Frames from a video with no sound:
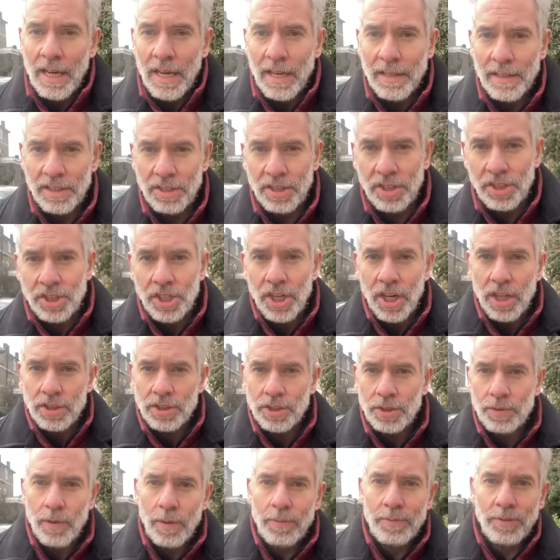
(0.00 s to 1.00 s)
there's a Charles
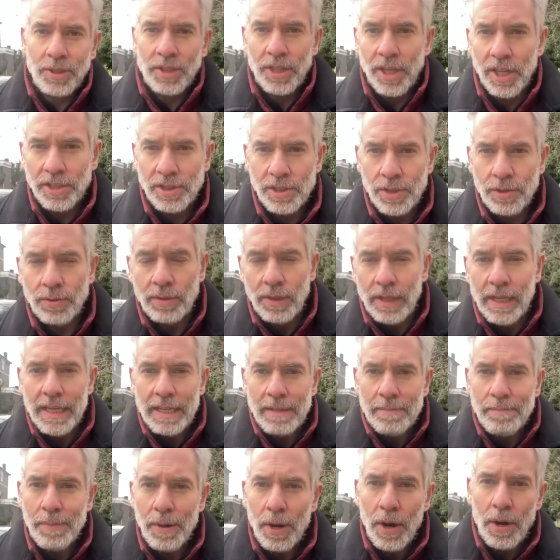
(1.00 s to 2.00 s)
Schwab researcher called
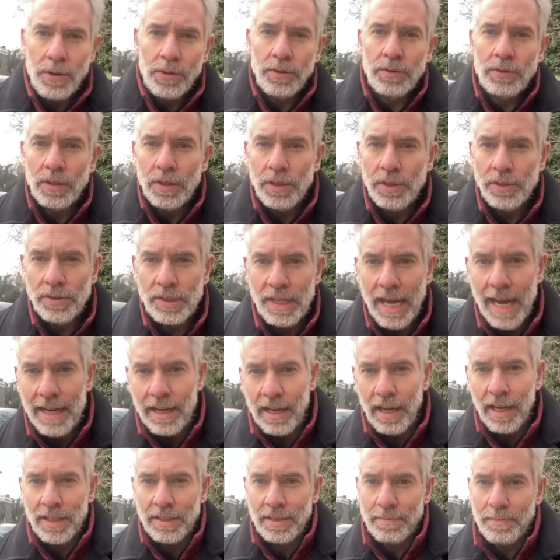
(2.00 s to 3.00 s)
Lee Bohl who's
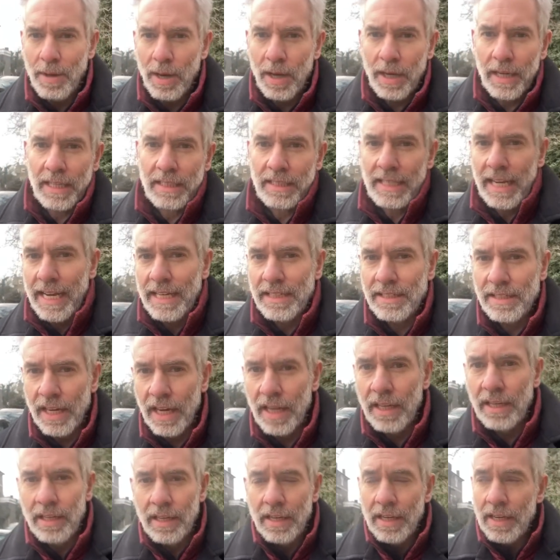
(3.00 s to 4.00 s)
analysed market data